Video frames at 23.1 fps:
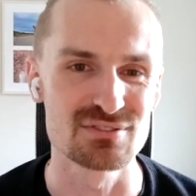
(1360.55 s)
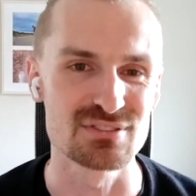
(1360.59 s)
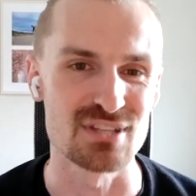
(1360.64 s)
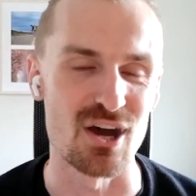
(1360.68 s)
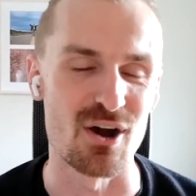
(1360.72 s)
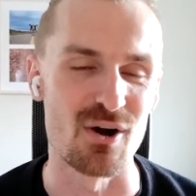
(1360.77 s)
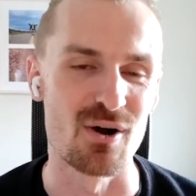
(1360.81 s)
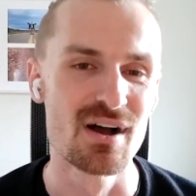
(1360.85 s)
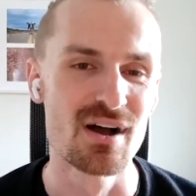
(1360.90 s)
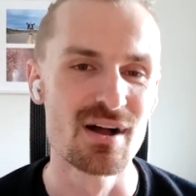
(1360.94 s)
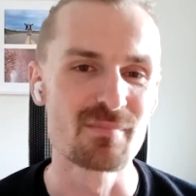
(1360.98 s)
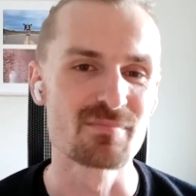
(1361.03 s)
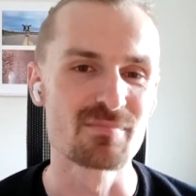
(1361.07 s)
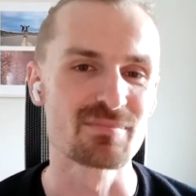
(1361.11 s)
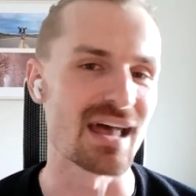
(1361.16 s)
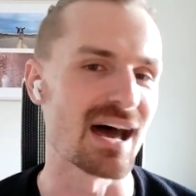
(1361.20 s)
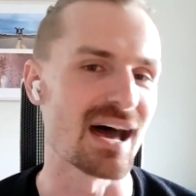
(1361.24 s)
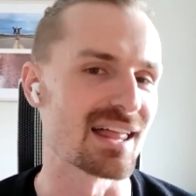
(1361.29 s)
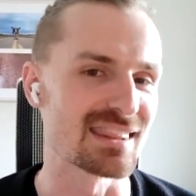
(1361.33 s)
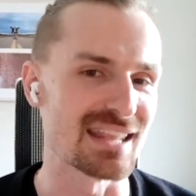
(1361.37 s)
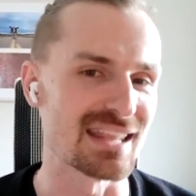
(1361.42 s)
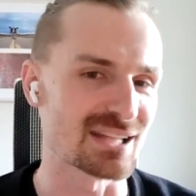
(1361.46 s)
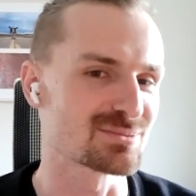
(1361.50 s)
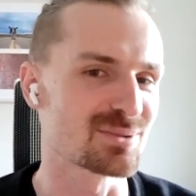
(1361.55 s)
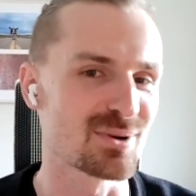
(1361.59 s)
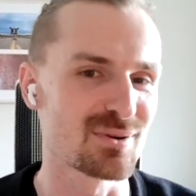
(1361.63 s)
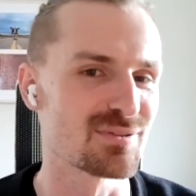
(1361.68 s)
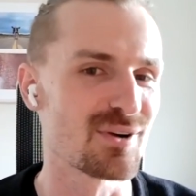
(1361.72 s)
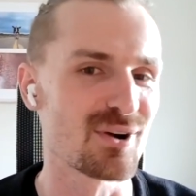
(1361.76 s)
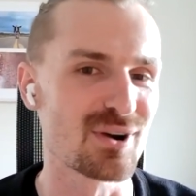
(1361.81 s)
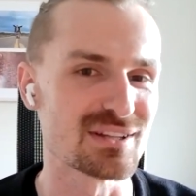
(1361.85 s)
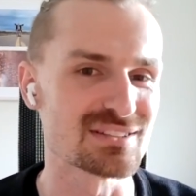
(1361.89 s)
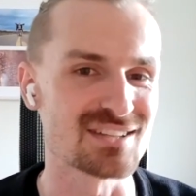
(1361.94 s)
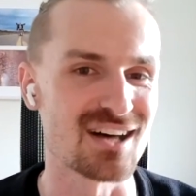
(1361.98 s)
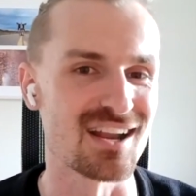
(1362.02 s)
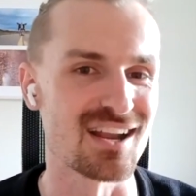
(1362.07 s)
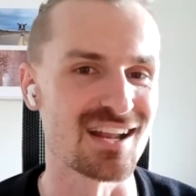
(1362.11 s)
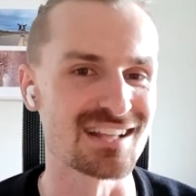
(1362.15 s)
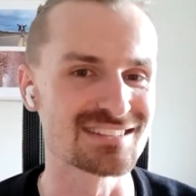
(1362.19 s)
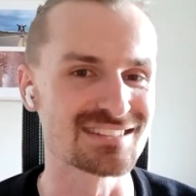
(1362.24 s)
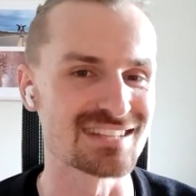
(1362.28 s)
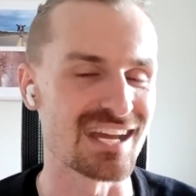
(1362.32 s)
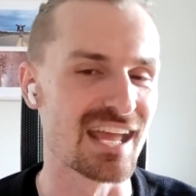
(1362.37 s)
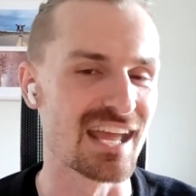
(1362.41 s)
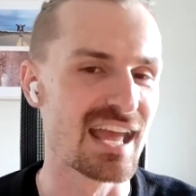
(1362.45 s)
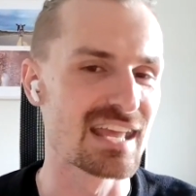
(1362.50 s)
So that that's what we're focused on.
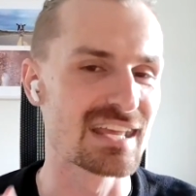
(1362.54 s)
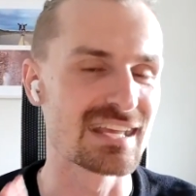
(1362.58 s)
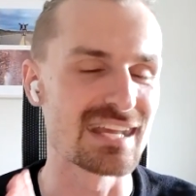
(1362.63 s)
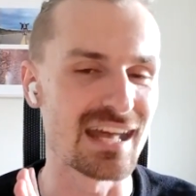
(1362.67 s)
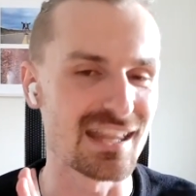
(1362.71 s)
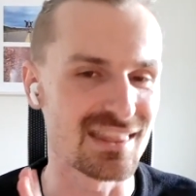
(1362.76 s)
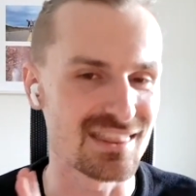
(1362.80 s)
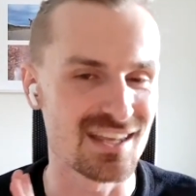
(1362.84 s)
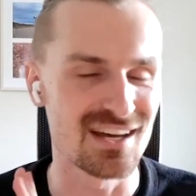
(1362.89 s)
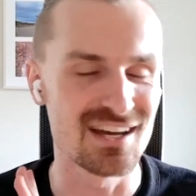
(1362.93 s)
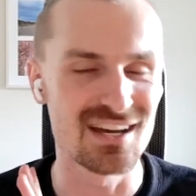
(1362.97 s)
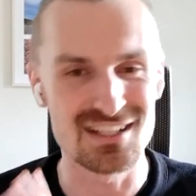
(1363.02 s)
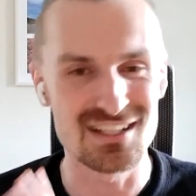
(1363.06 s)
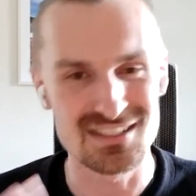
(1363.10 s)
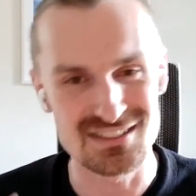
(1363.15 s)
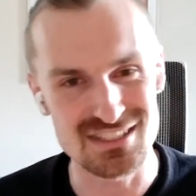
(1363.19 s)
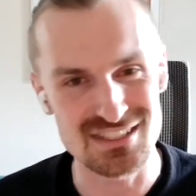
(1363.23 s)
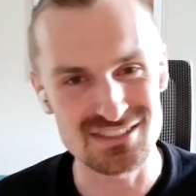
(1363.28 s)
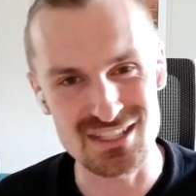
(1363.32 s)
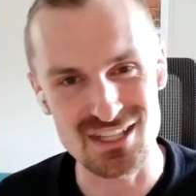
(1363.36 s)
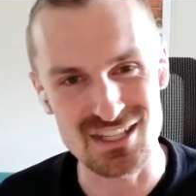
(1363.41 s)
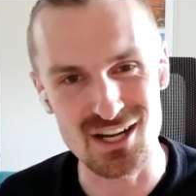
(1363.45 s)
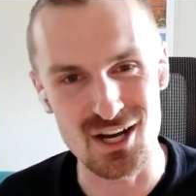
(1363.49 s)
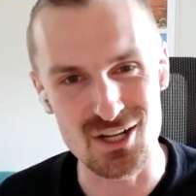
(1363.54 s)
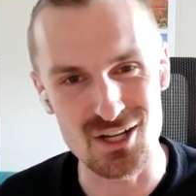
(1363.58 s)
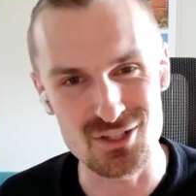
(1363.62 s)
It's like get the existing